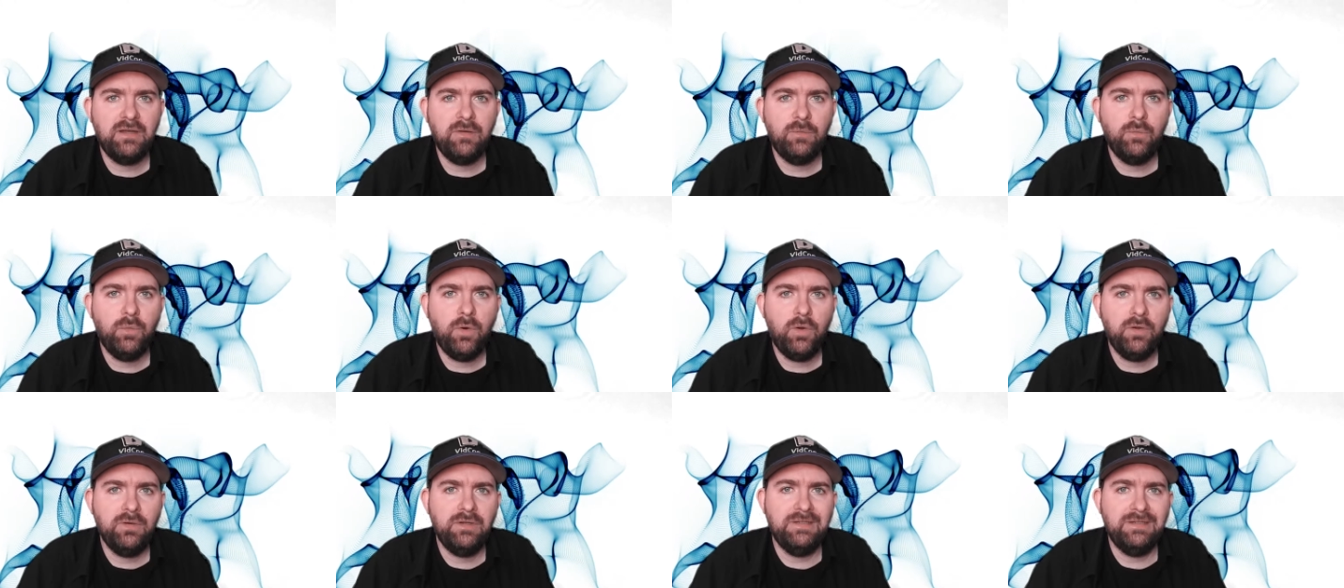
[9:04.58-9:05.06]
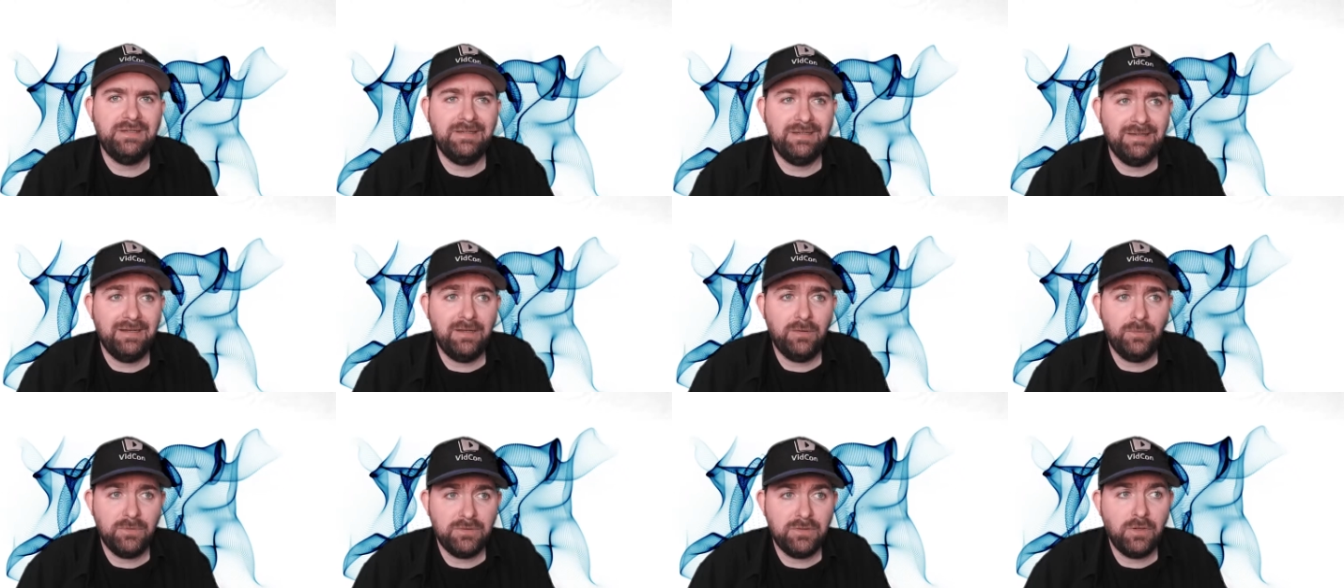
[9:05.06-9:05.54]
I wanted, and
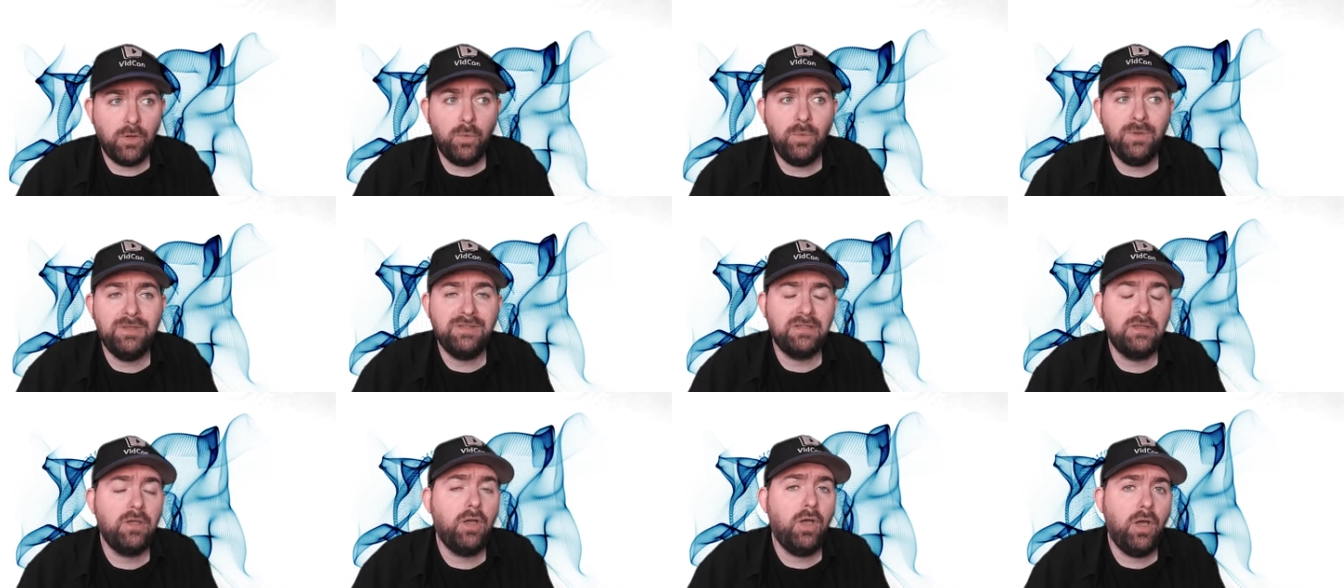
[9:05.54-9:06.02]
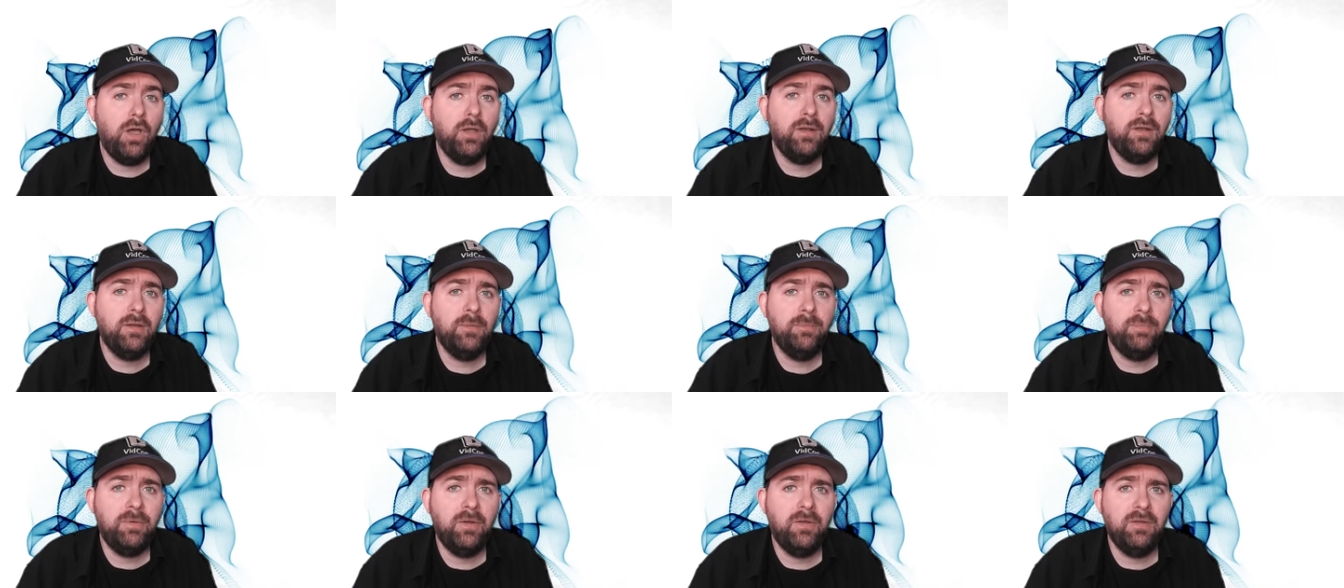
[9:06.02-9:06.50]
I was always caught
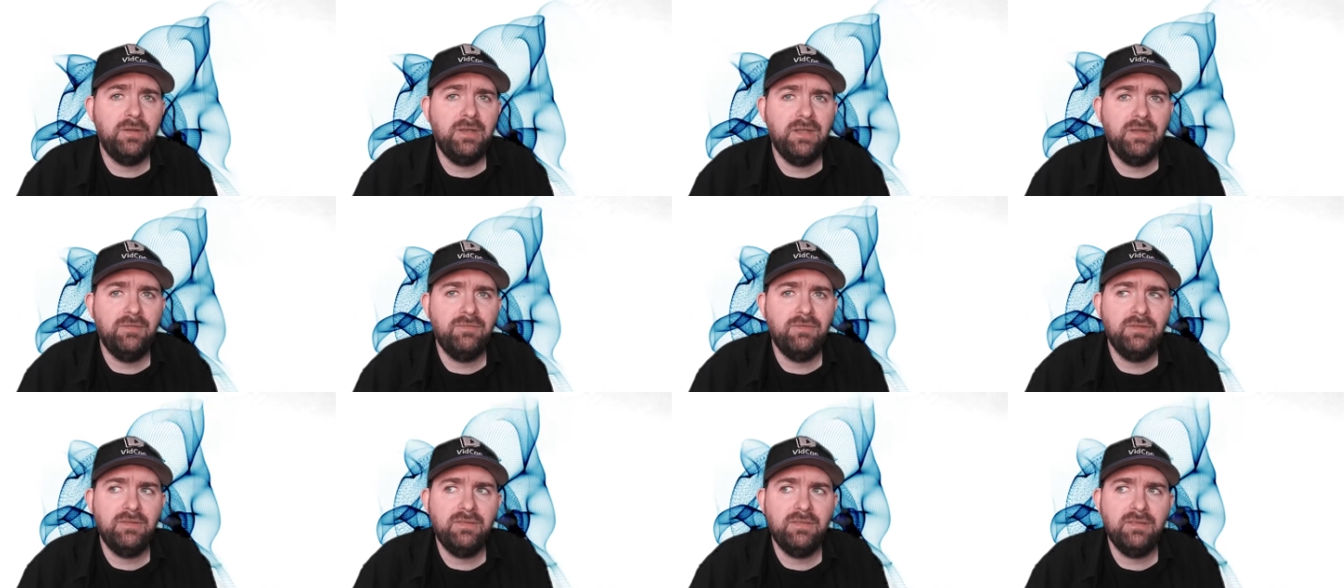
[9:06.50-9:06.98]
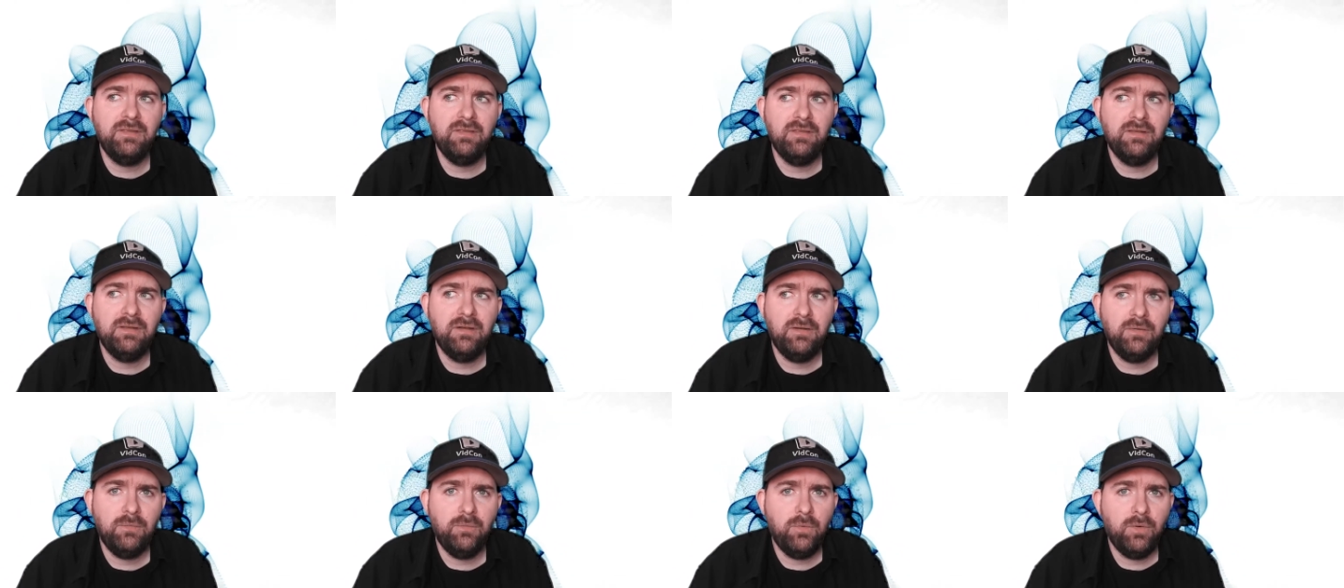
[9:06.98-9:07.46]
up on everything
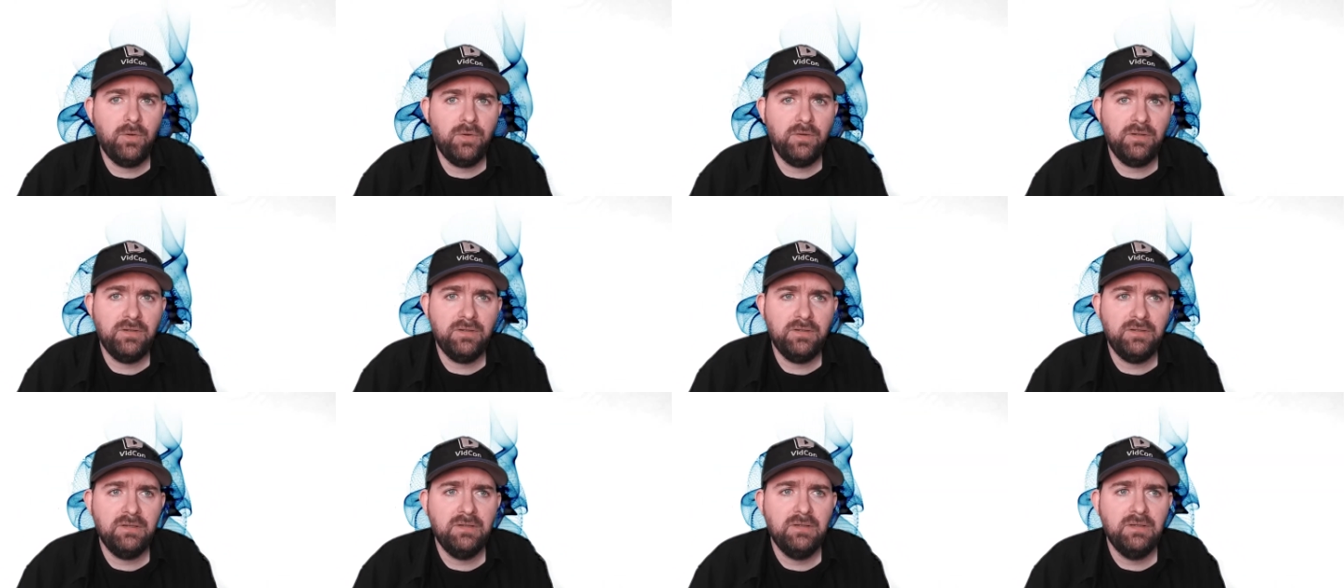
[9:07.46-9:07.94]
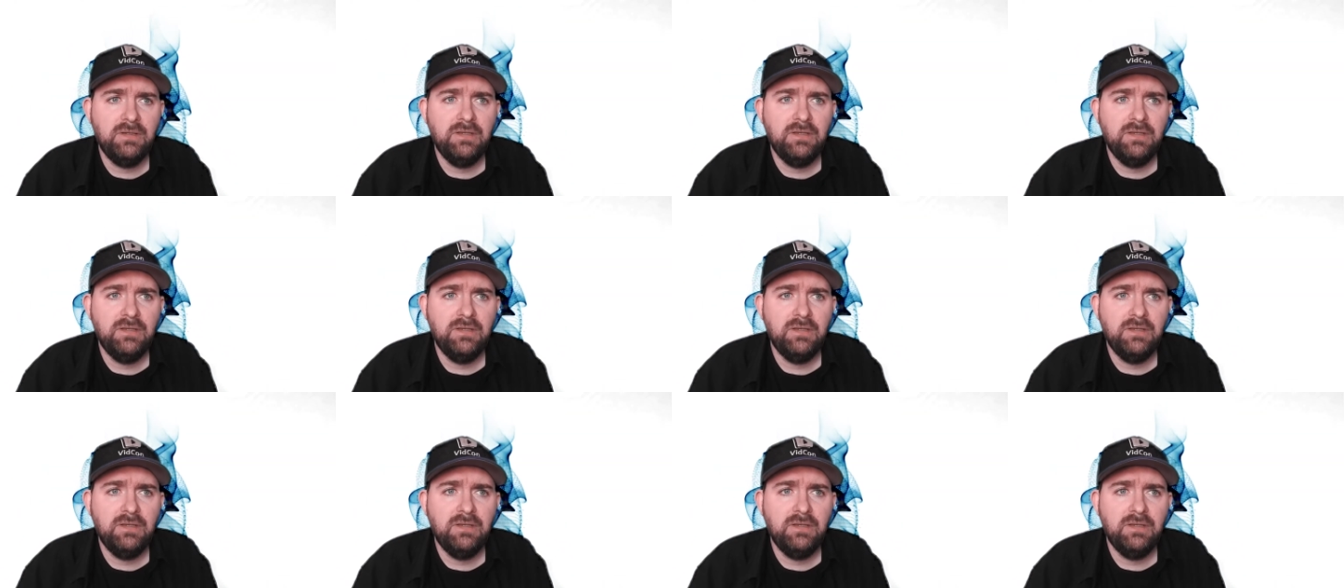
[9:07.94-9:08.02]
that I wanted.